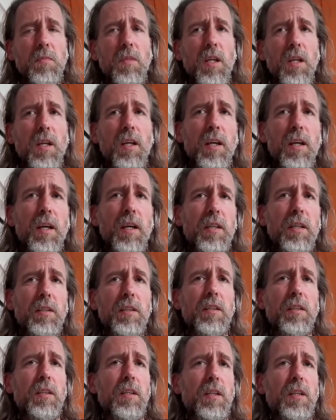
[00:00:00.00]

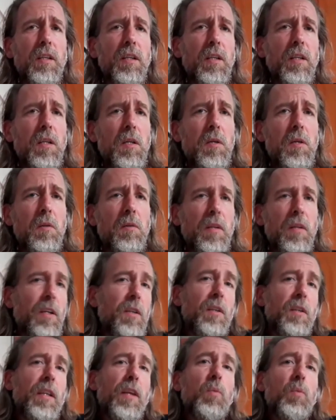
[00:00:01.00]
And
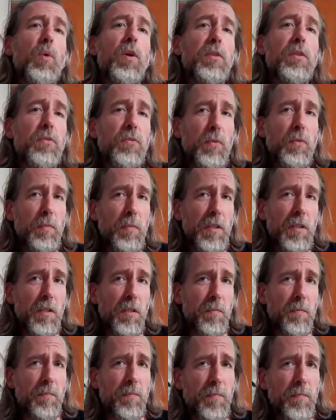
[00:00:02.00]
that works for
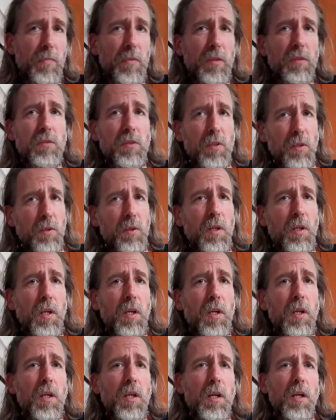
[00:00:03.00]
me. So
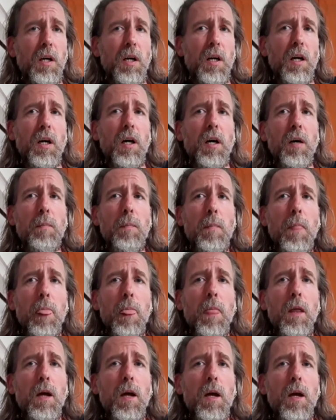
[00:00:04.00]

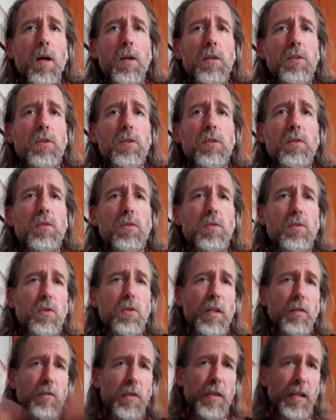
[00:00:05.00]
to
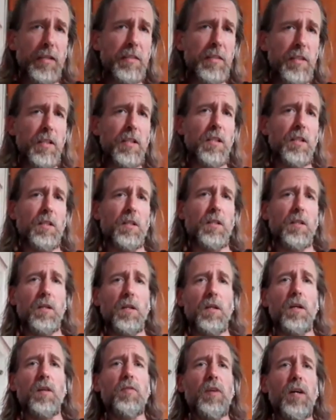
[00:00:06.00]
give you an idea
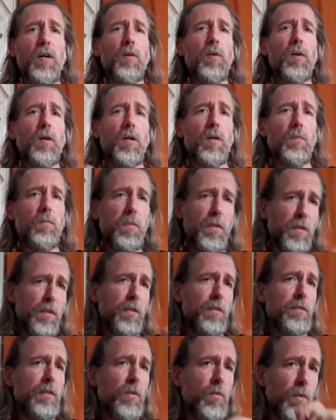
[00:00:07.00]
of how,
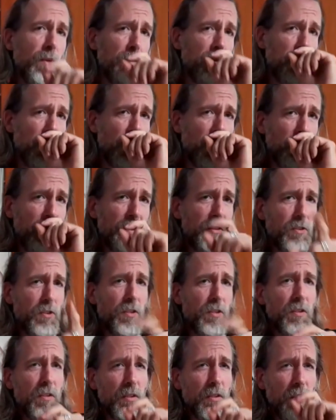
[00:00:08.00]
because that was the
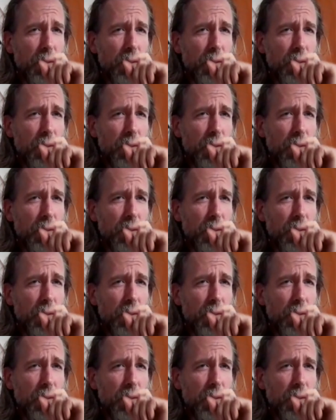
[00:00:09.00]
question,